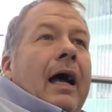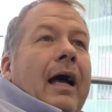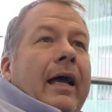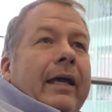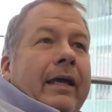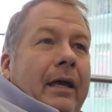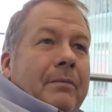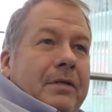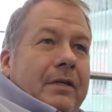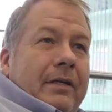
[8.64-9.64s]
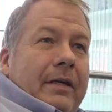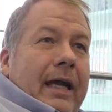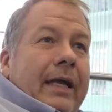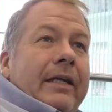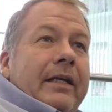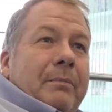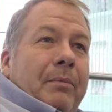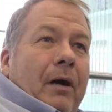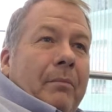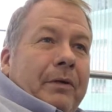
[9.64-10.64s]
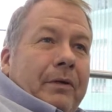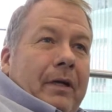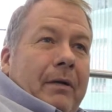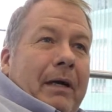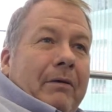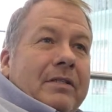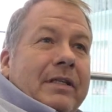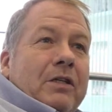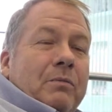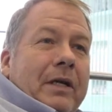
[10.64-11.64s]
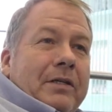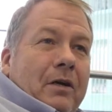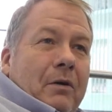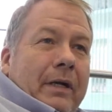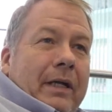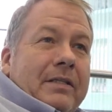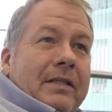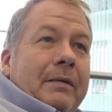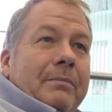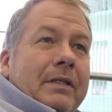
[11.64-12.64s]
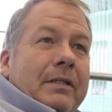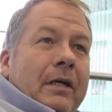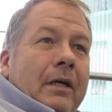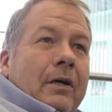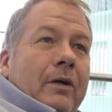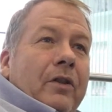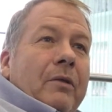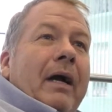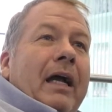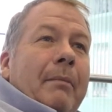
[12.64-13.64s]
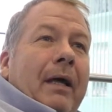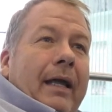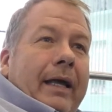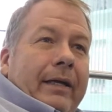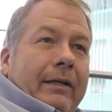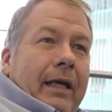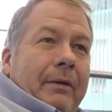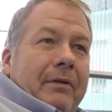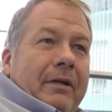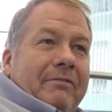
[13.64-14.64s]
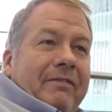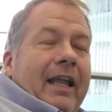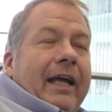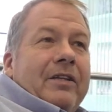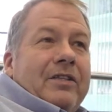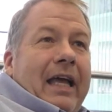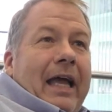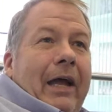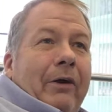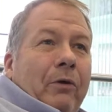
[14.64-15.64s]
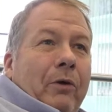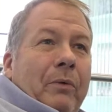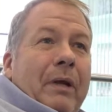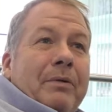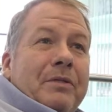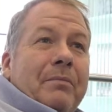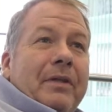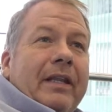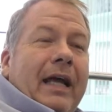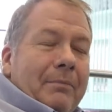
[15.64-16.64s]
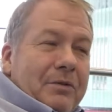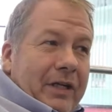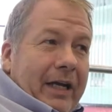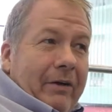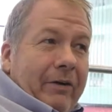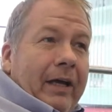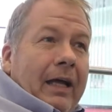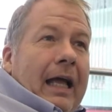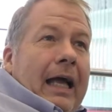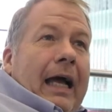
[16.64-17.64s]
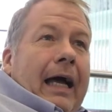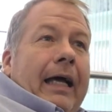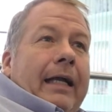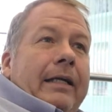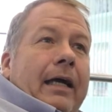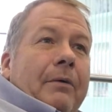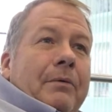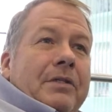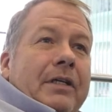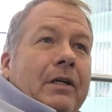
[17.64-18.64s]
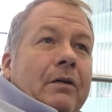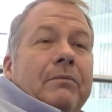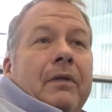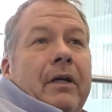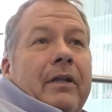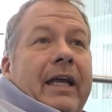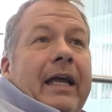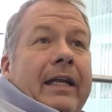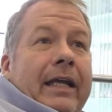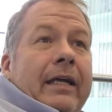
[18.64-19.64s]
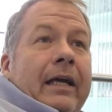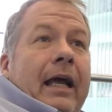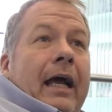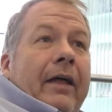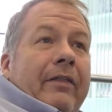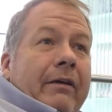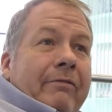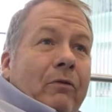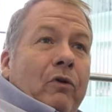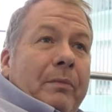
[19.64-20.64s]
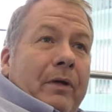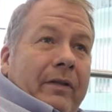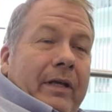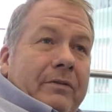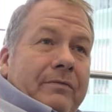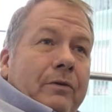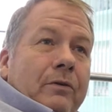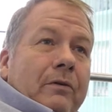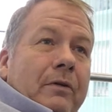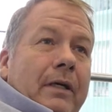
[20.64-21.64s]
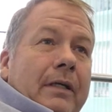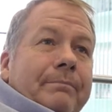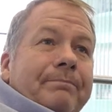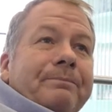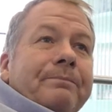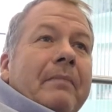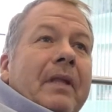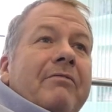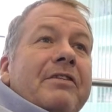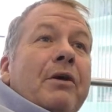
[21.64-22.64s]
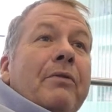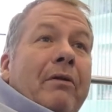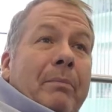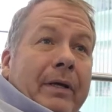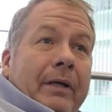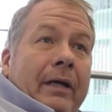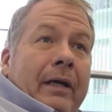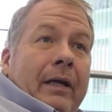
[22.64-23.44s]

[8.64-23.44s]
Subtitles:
I came to the A&E department about 6 weeks ago when I'd slipped and hurt the back of my leg. It felt like a tear or a rip or something in the hamstring area, and I was seen at the A&E, and they forwarded me on then for physiotherapy.